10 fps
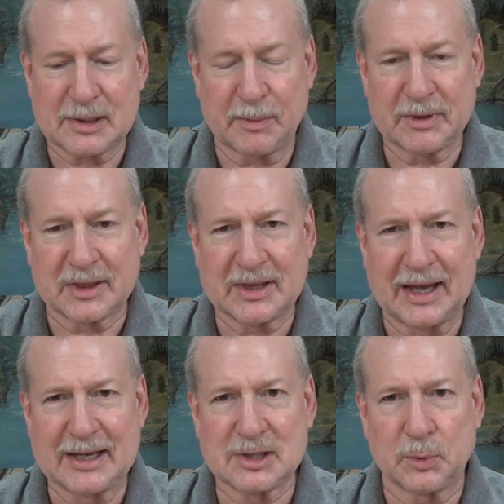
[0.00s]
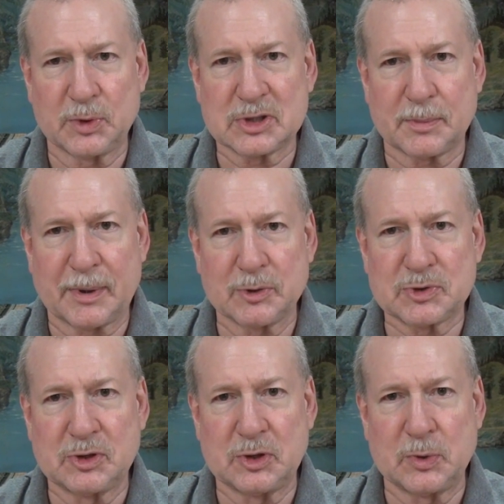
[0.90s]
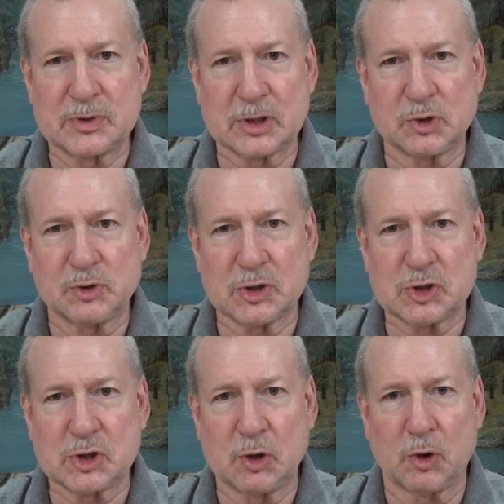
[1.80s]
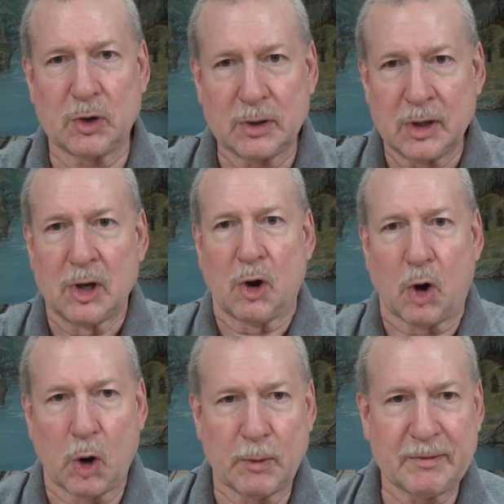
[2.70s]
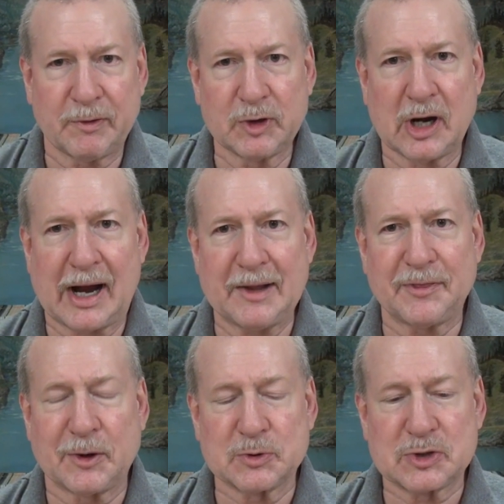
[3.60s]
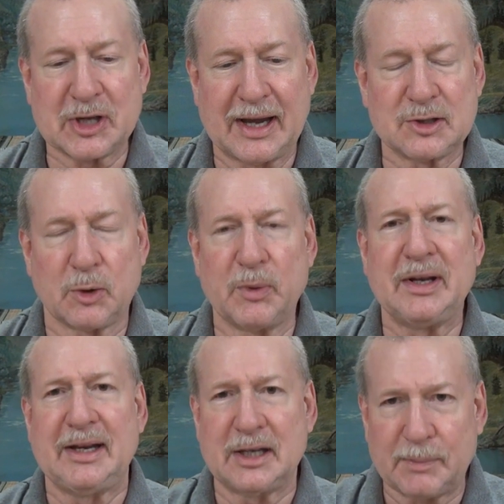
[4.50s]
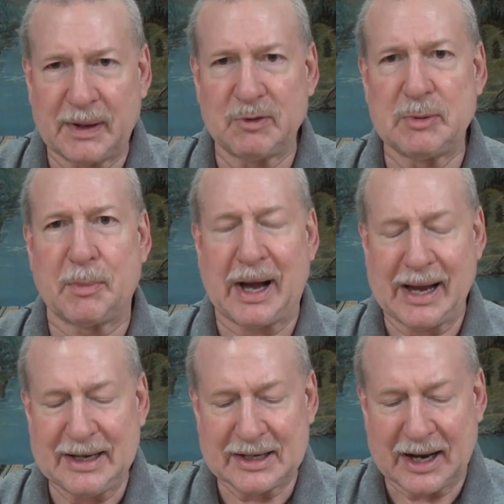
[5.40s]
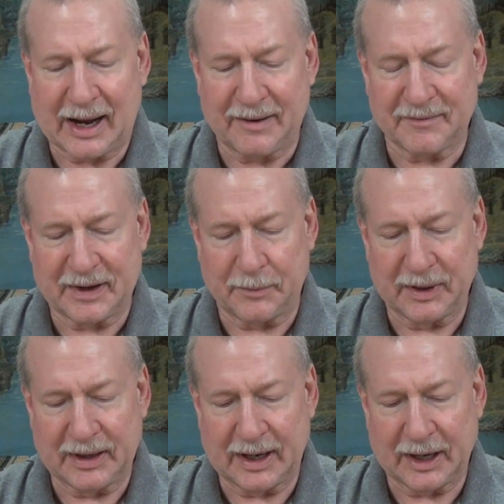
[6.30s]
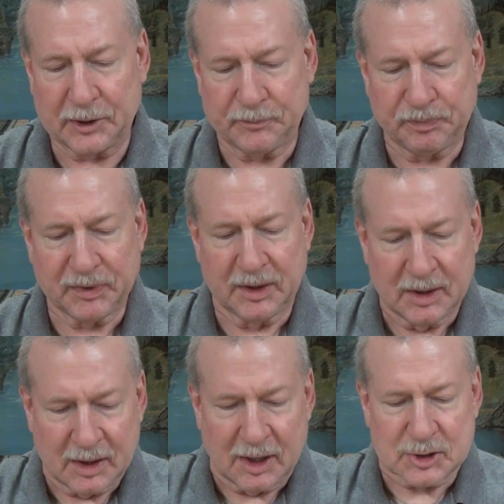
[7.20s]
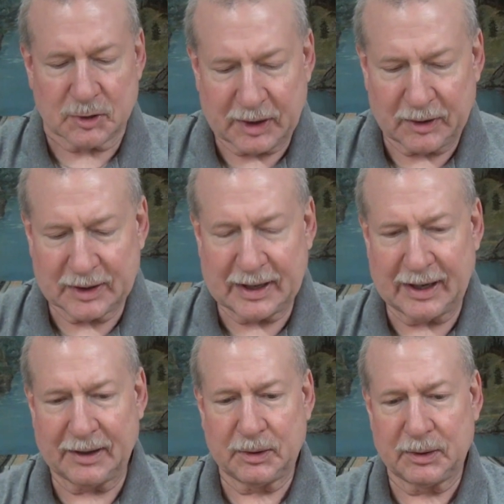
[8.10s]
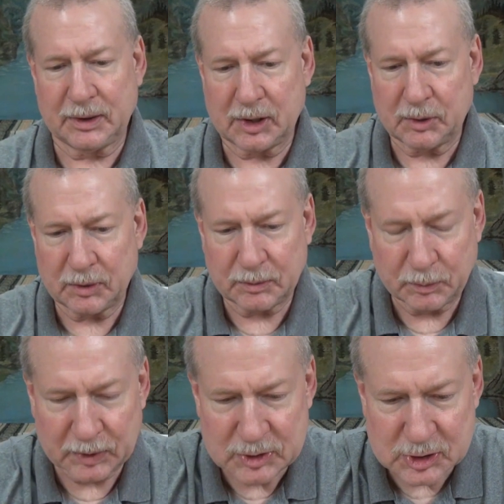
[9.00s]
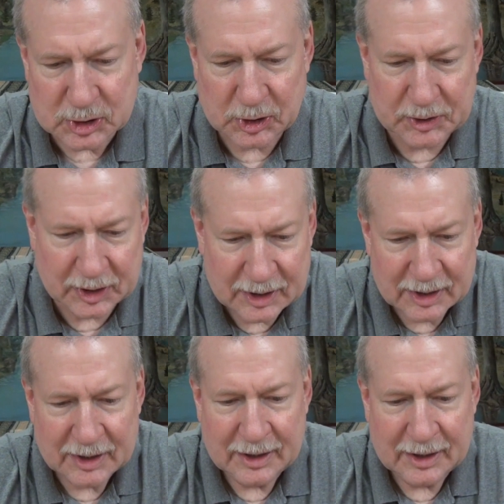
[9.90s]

some of the things that we're supposed to do as a Christian, or, or we forgot those things, or we need to be reminded of them again. So, there again, we're just going to